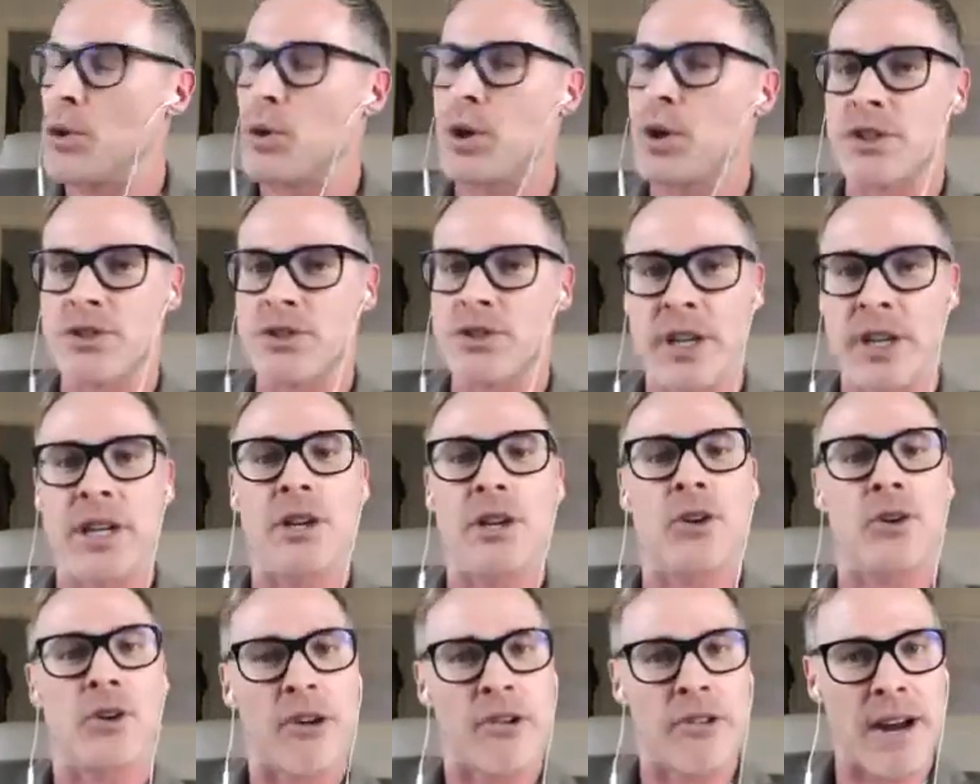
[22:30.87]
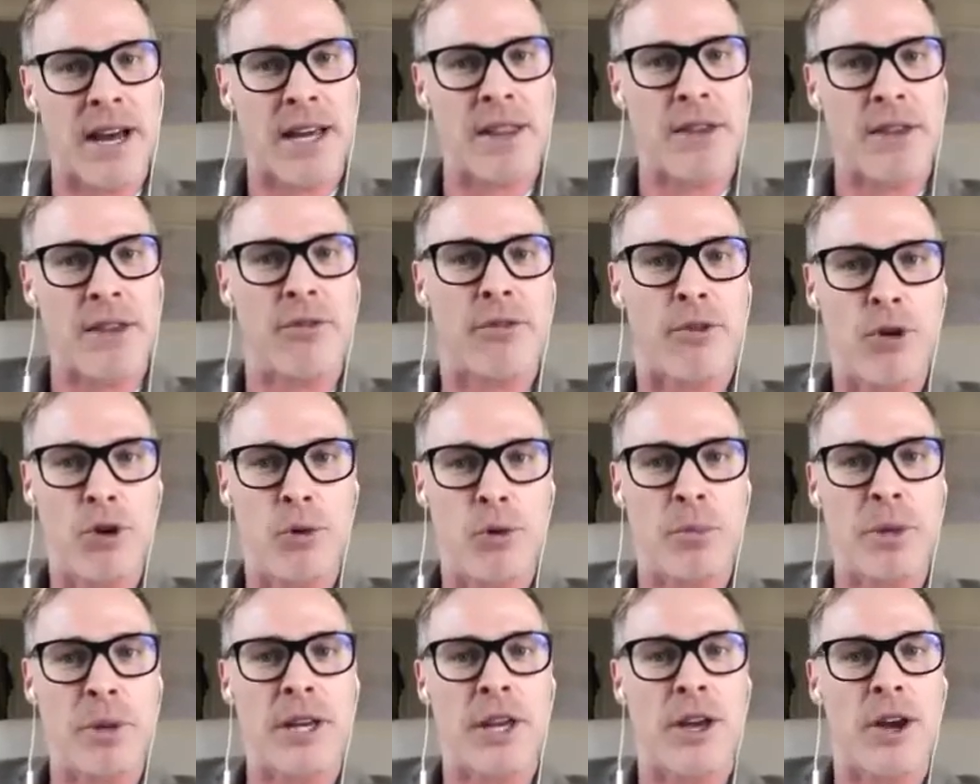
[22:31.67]
you literally can look around the
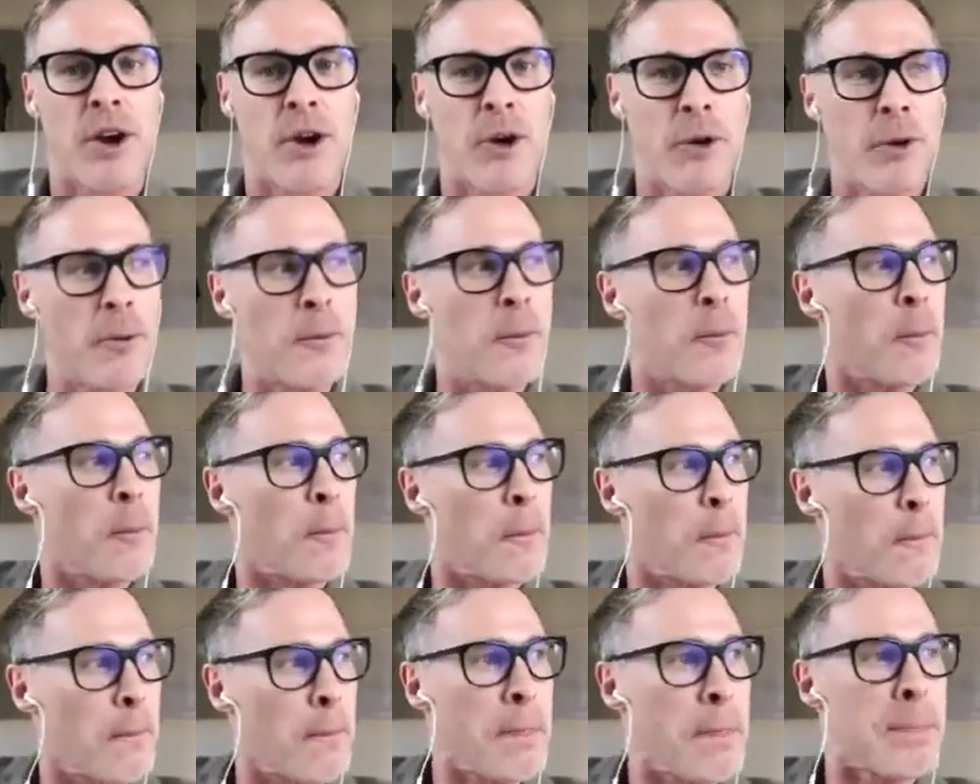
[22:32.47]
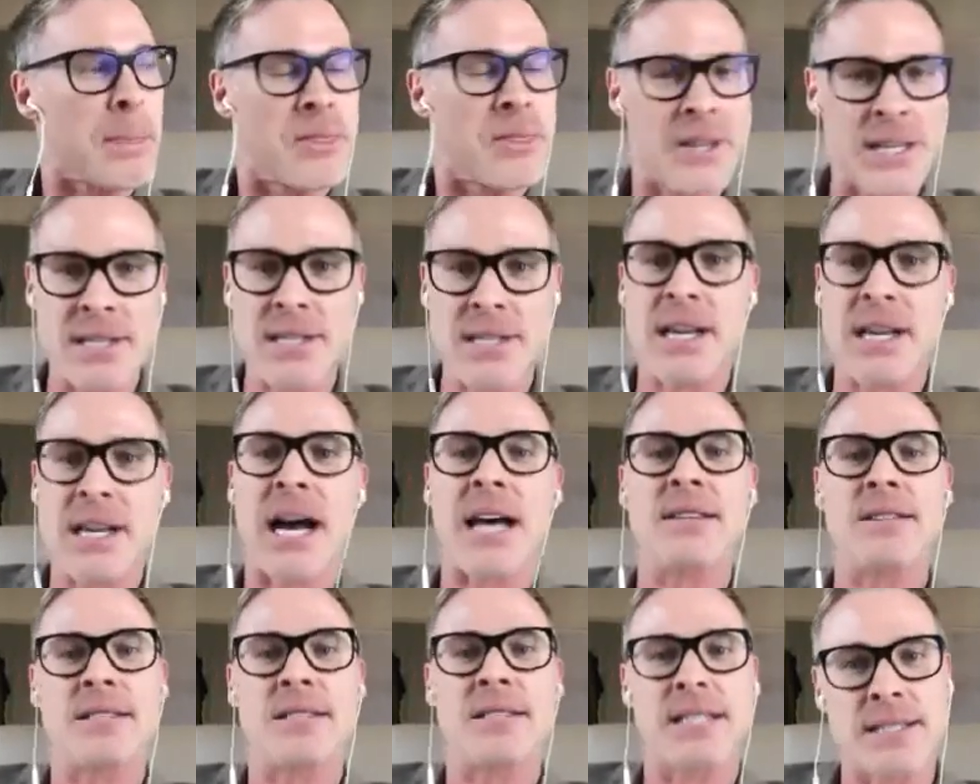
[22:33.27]
room and go, these
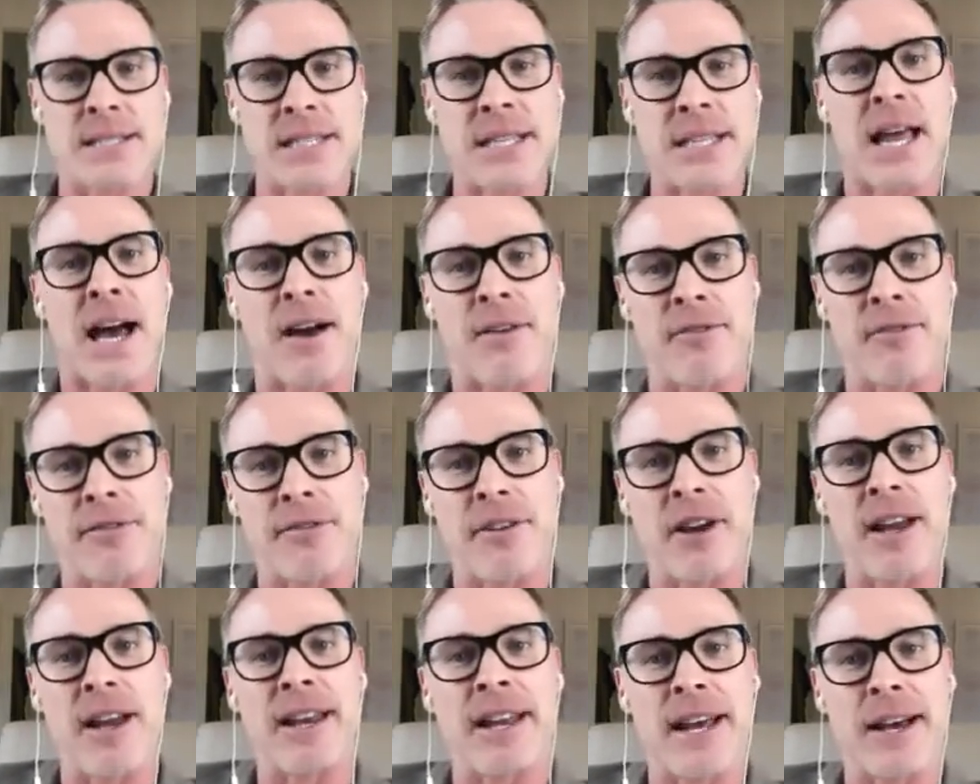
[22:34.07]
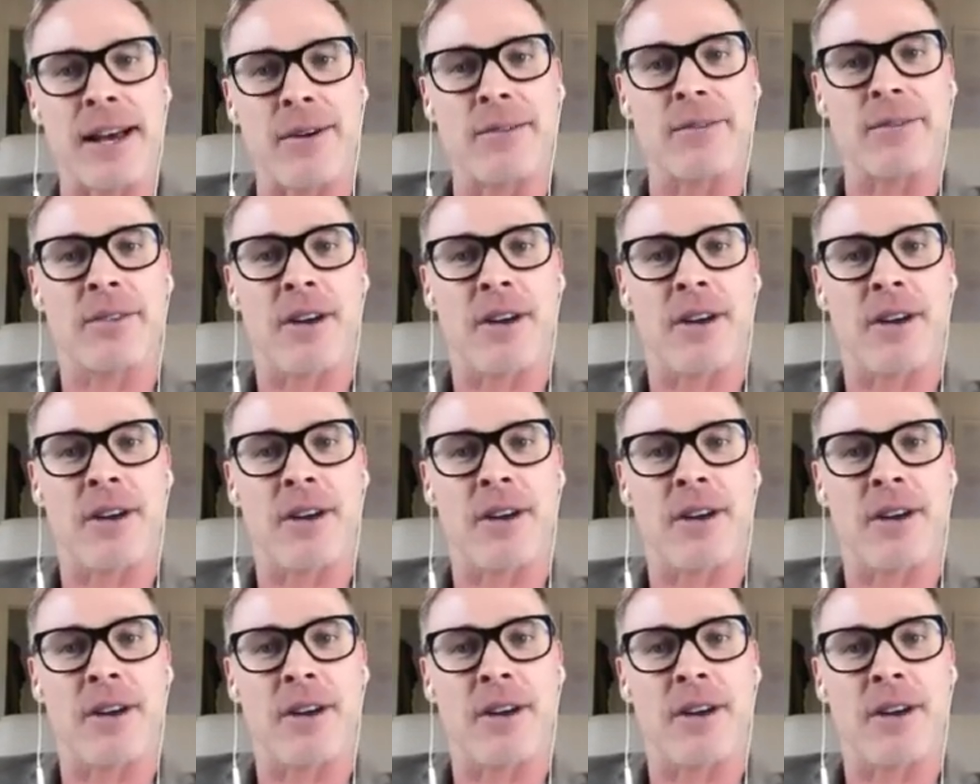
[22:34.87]
guys need to laugh right now.